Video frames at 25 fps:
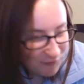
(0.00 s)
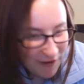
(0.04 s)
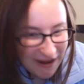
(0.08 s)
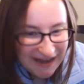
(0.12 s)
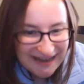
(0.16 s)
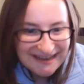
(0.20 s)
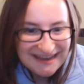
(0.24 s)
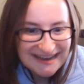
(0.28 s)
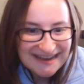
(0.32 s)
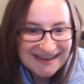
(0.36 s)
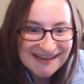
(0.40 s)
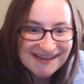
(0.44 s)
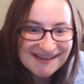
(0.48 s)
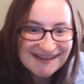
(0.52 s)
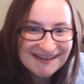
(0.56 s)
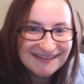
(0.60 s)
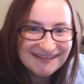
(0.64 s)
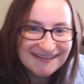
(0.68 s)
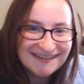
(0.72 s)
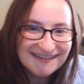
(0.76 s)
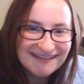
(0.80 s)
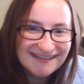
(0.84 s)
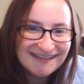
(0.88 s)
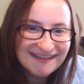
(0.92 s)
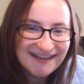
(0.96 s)
Wendy?
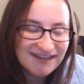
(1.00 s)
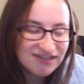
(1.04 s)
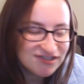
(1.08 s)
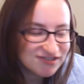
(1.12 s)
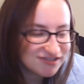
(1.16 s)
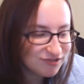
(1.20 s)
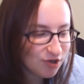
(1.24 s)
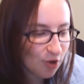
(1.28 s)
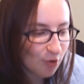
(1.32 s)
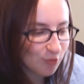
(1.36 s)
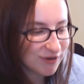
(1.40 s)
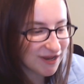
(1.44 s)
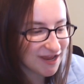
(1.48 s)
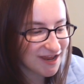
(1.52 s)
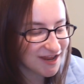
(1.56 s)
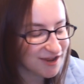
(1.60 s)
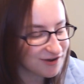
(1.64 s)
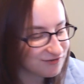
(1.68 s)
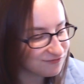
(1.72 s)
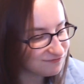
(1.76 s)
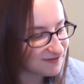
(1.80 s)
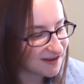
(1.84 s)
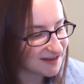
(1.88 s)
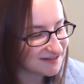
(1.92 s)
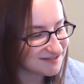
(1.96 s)
He just low-key
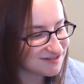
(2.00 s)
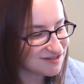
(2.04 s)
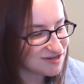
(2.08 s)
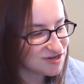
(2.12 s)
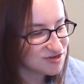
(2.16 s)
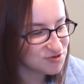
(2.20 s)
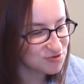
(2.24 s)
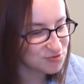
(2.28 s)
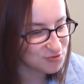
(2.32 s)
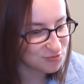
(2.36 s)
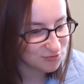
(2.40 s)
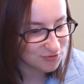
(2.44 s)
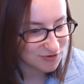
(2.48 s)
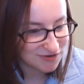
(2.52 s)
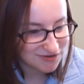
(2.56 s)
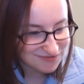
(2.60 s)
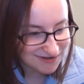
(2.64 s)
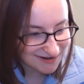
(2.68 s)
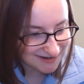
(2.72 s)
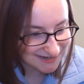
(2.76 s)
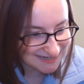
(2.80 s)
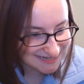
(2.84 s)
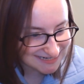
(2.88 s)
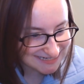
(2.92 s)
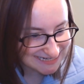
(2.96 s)
confessed to you.
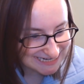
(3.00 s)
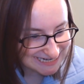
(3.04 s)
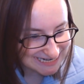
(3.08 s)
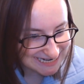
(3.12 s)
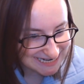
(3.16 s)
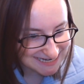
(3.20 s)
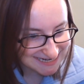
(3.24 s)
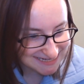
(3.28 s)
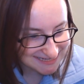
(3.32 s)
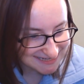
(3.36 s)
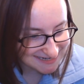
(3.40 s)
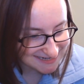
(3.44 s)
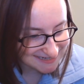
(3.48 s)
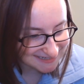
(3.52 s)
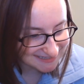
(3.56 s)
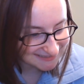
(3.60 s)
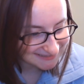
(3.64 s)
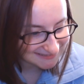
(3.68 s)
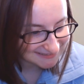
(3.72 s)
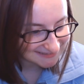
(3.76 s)
You're not gonna say anything?